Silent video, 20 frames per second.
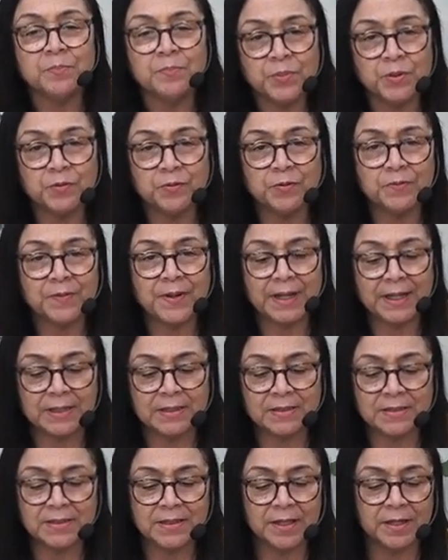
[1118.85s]
purified,
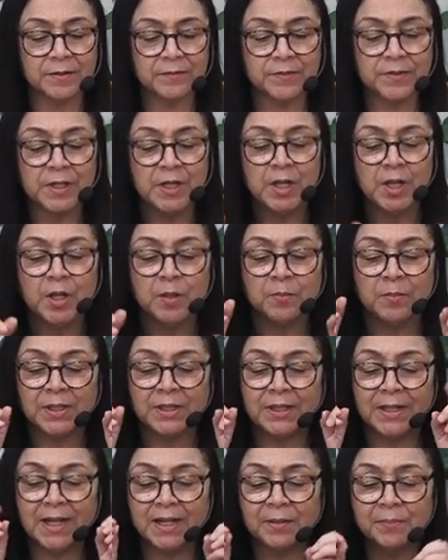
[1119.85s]
and saved.
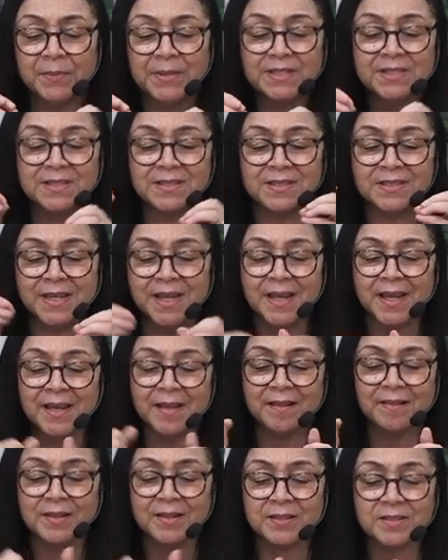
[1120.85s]
But let me
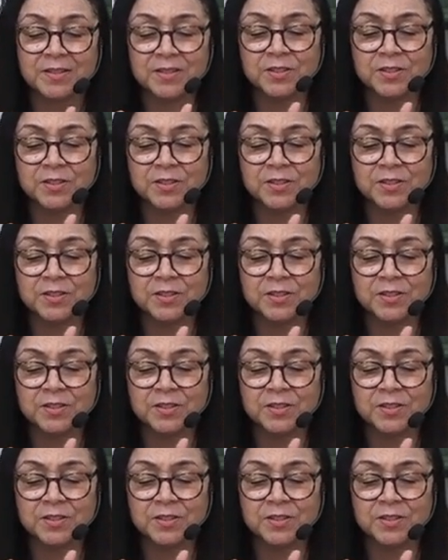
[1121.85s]
say this